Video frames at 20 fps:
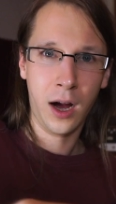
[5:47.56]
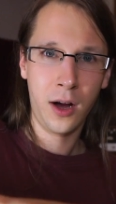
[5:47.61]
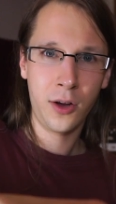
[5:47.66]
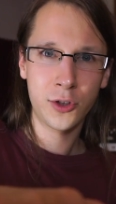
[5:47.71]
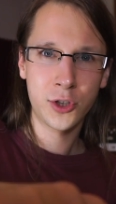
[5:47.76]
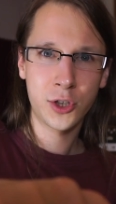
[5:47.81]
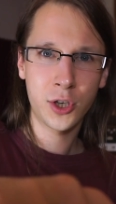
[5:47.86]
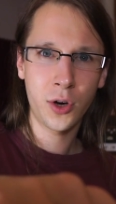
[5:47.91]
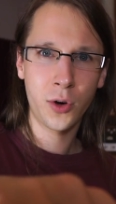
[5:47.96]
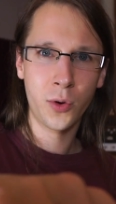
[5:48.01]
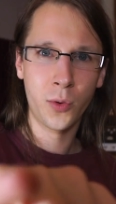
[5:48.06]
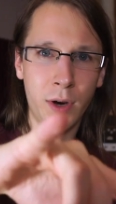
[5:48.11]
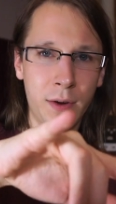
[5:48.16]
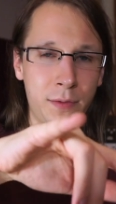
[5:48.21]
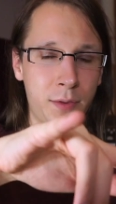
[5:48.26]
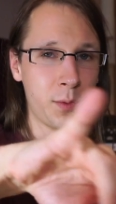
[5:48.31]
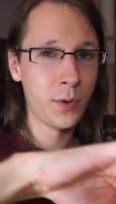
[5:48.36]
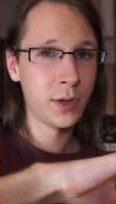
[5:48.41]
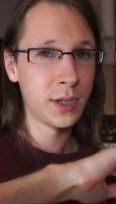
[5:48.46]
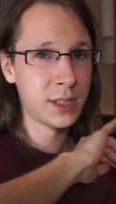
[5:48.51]
Also,
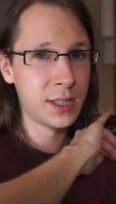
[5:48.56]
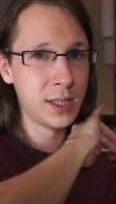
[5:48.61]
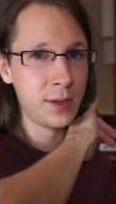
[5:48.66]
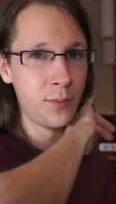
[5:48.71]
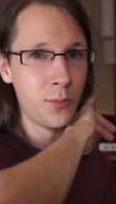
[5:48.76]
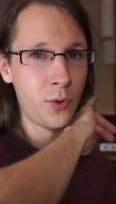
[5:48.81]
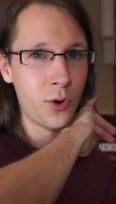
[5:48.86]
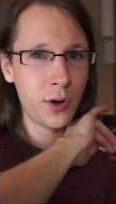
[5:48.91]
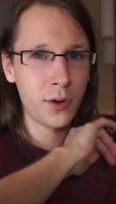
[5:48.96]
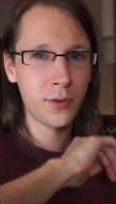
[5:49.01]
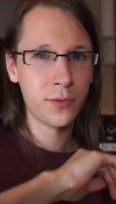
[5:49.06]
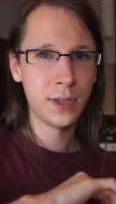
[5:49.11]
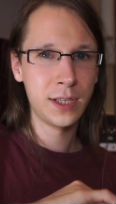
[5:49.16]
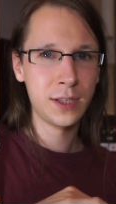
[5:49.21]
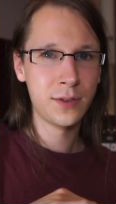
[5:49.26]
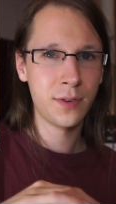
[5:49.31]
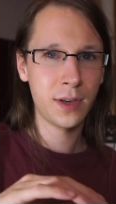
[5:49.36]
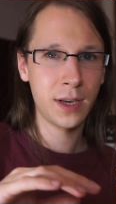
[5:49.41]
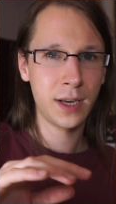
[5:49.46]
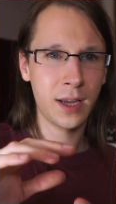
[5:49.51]
if you want to see more of
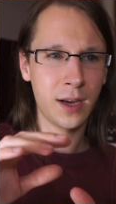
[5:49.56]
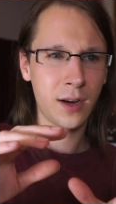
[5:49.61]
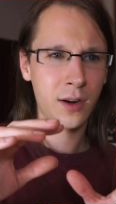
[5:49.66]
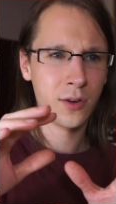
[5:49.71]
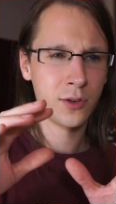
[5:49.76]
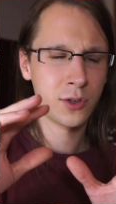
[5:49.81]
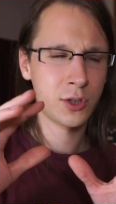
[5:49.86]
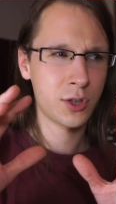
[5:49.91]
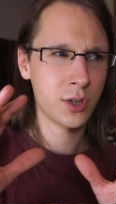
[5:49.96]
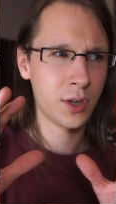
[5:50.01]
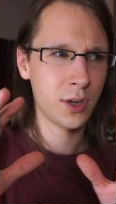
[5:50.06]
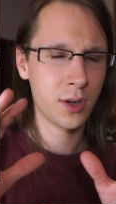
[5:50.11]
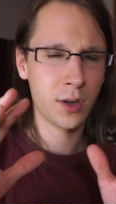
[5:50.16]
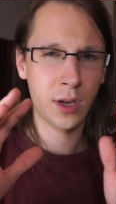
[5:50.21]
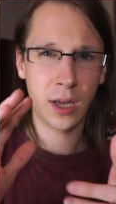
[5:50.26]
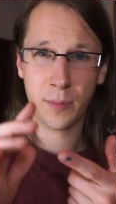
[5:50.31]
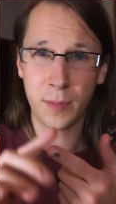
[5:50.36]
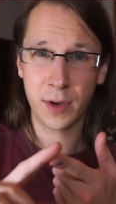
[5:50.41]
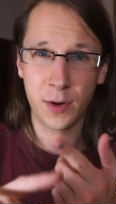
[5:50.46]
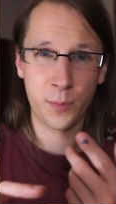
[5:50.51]
these videos,
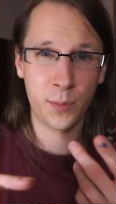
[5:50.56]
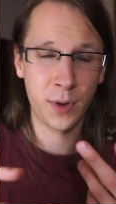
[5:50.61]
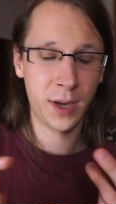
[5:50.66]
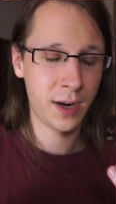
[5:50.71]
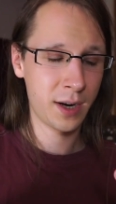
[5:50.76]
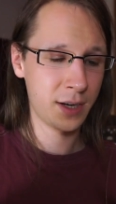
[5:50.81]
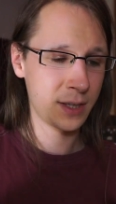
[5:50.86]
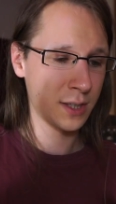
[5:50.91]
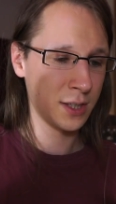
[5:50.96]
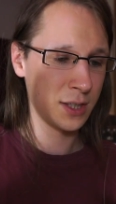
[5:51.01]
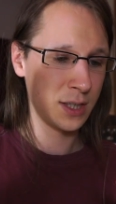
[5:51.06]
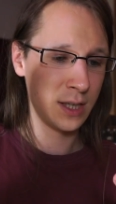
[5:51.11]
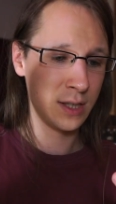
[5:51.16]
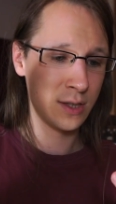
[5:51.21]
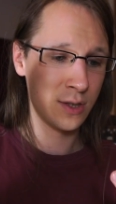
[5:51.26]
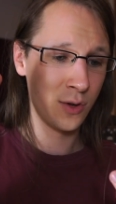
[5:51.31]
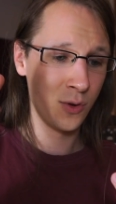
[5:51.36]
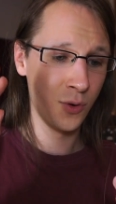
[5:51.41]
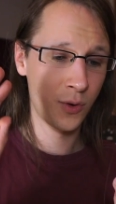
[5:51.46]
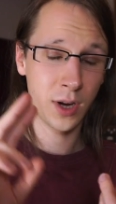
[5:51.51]
a bit of behind the
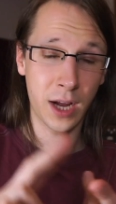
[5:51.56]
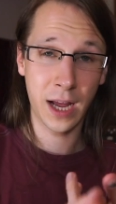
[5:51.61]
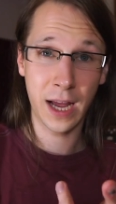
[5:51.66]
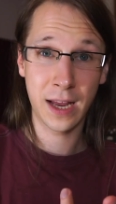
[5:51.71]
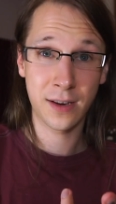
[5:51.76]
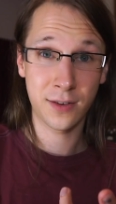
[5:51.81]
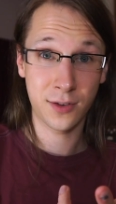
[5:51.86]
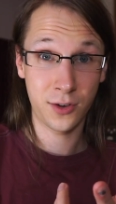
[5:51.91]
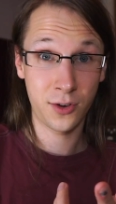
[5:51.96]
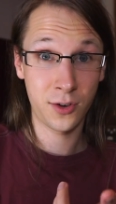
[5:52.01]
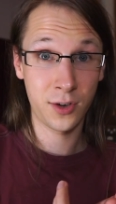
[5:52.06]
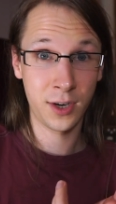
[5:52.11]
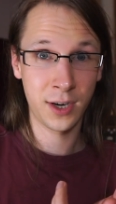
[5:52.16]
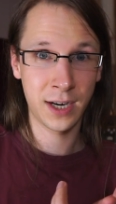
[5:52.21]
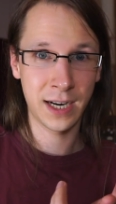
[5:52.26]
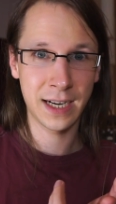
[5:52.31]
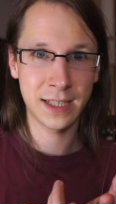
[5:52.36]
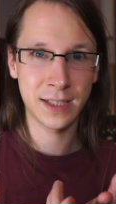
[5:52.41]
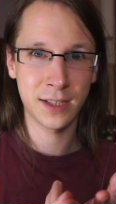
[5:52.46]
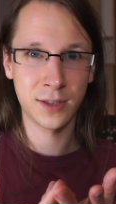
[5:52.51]
scenes look and
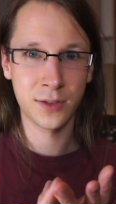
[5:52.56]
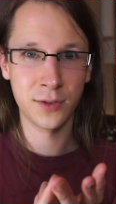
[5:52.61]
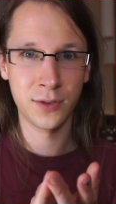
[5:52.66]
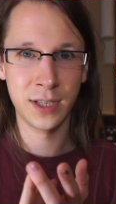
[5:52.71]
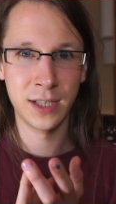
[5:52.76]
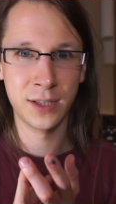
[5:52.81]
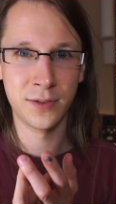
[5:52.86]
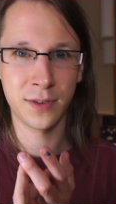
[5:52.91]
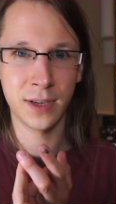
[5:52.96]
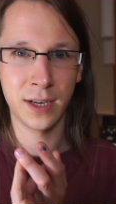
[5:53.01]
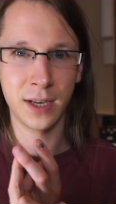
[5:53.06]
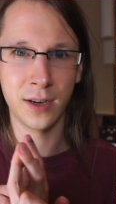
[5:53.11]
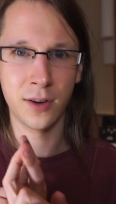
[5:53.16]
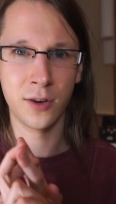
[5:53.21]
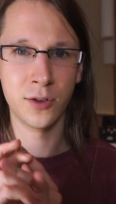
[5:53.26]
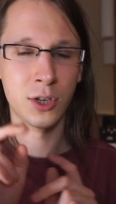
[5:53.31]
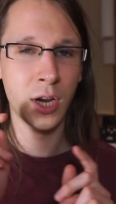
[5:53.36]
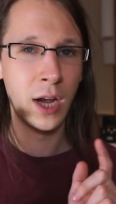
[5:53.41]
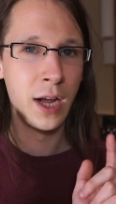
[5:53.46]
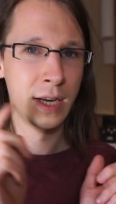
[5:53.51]
earlier access to these
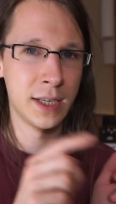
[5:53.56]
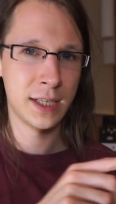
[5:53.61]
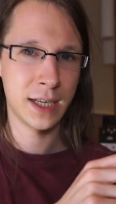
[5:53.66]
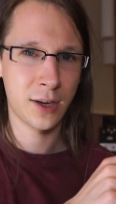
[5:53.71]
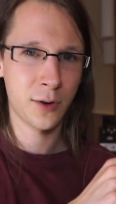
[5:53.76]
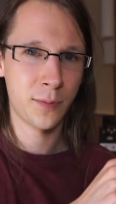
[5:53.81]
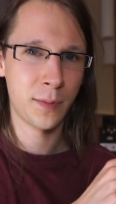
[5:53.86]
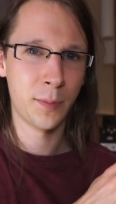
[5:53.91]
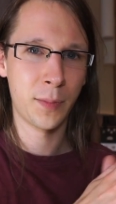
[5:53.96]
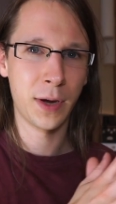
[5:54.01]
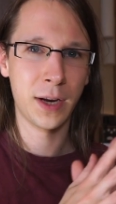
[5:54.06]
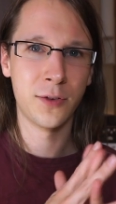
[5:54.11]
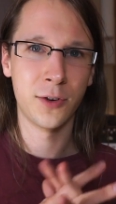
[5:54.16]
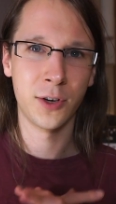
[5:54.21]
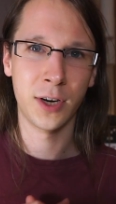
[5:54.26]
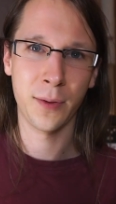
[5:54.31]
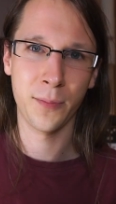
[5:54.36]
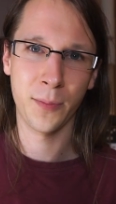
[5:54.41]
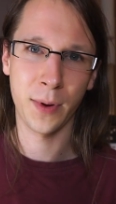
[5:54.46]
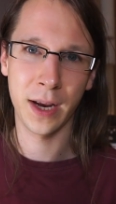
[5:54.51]
videos, check out my
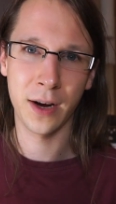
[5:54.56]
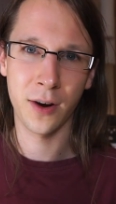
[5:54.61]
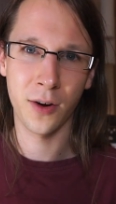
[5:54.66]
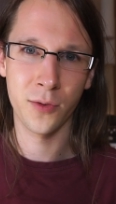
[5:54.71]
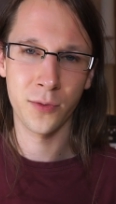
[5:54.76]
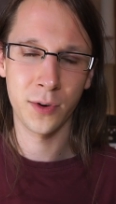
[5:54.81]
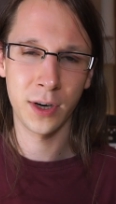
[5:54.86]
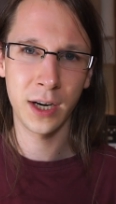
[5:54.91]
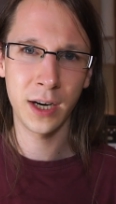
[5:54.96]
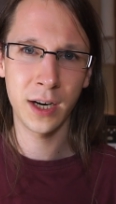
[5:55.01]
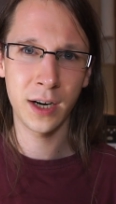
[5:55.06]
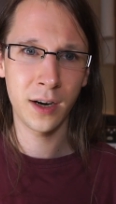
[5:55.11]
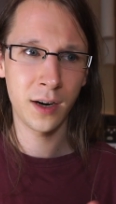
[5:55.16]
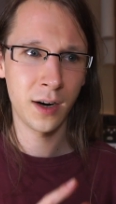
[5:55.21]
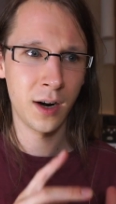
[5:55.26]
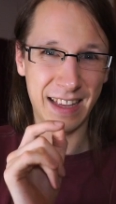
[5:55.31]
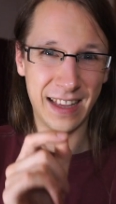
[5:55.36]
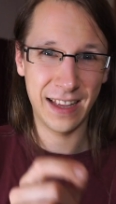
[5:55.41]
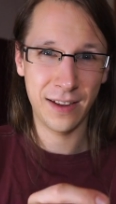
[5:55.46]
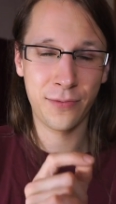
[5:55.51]
Patreon campaign over
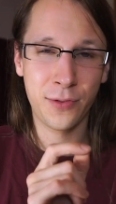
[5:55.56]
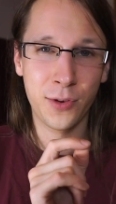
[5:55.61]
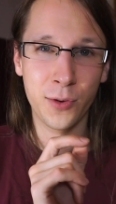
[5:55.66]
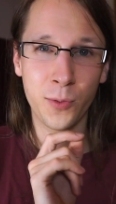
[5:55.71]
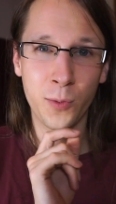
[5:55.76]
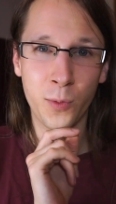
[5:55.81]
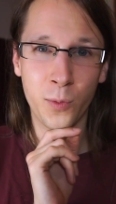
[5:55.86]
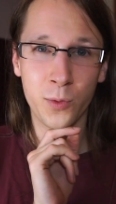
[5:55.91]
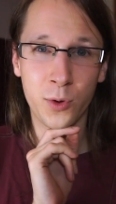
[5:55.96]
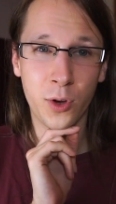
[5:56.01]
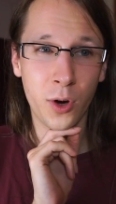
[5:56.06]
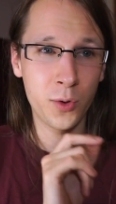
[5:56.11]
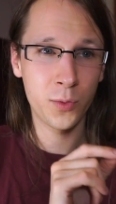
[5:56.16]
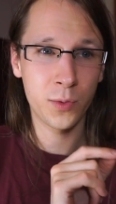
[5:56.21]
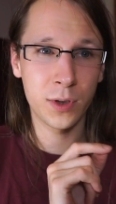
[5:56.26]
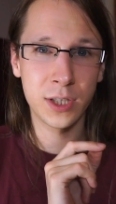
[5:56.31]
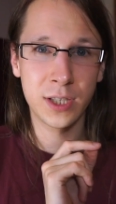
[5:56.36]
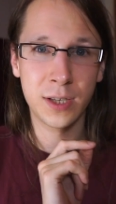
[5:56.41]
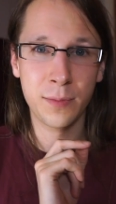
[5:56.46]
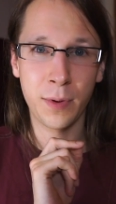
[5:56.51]
here. If you don't
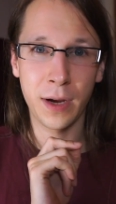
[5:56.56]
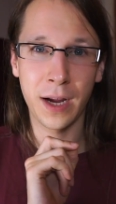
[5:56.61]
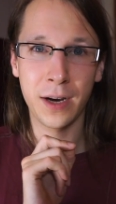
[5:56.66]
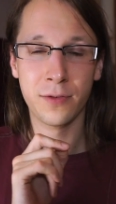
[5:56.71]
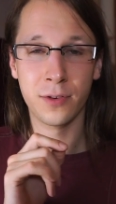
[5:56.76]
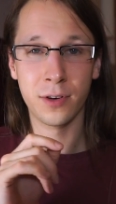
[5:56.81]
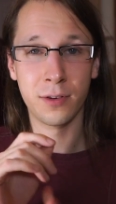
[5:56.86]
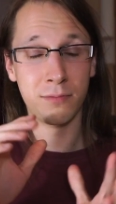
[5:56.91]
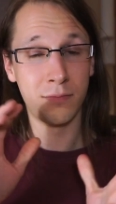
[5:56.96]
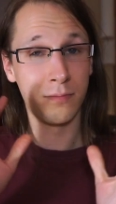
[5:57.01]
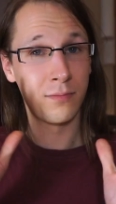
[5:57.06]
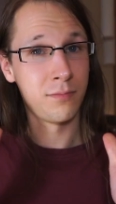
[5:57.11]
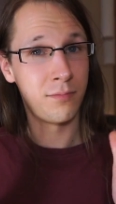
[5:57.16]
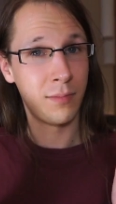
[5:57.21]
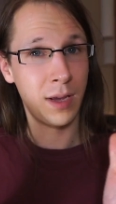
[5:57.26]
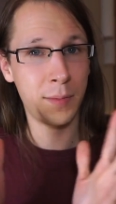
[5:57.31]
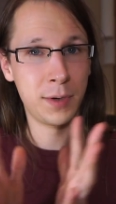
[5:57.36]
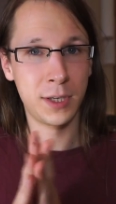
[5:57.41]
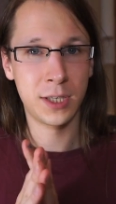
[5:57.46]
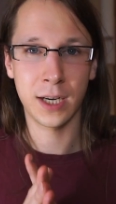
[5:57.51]
want to see Patreon,
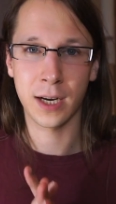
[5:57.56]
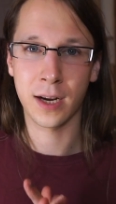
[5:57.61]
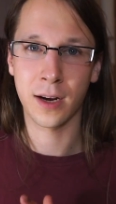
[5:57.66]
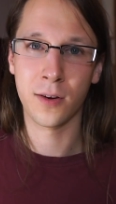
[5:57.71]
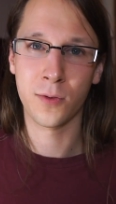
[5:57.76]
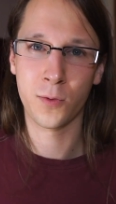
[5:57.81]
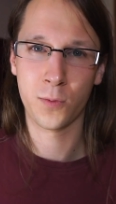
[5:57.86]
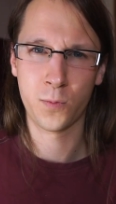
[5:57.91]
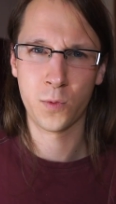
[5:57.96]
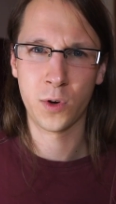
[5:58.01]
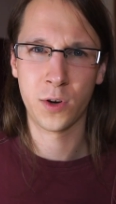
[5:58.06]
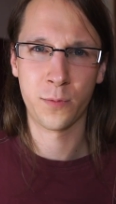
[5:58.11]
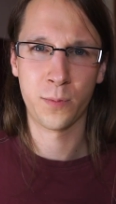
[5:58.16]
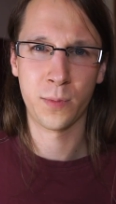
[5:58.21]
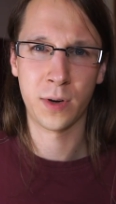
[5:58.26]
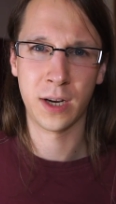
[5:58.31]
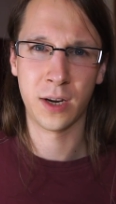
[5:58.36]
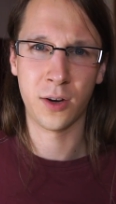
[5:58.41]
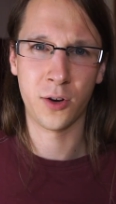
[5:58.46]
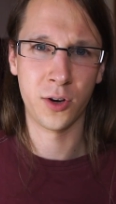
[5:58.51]
maybe check out one of
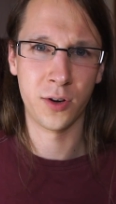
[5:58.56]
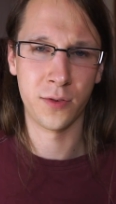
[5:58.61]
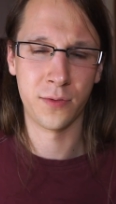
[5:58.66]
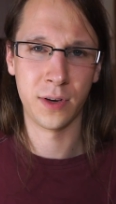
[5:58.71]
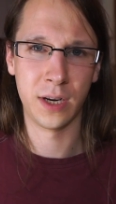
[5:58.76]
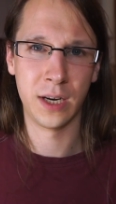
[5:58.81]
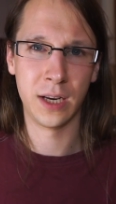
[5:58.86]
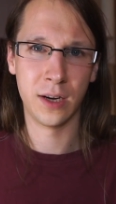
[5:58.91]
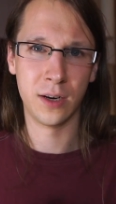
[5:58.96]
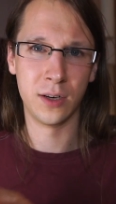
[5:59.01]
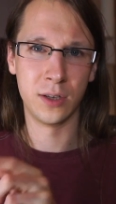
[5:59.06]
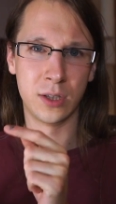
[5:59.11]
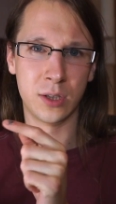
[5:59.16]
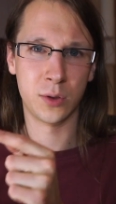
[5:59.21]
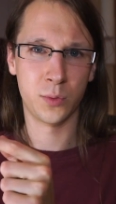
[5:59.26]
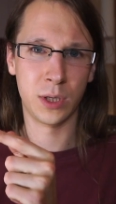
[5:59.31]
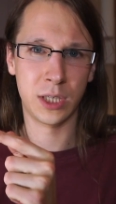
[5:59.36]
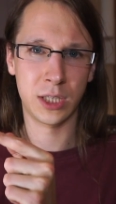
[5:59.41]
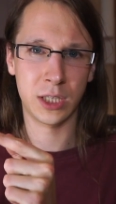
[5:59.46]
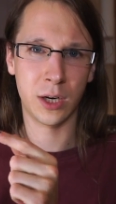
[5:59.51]
my other
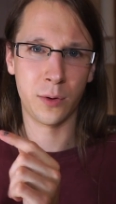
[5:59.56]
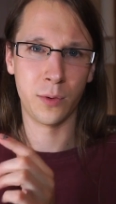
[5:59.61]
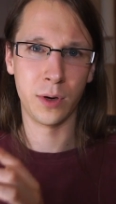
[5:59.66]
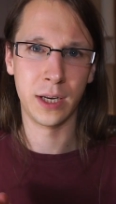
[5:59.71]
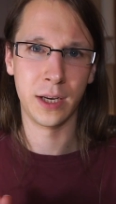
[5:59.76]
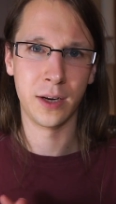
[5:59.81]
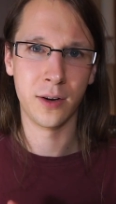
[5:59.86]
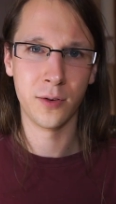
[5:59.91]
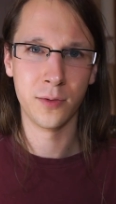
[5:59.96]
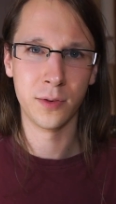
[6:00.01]
videos, which I will link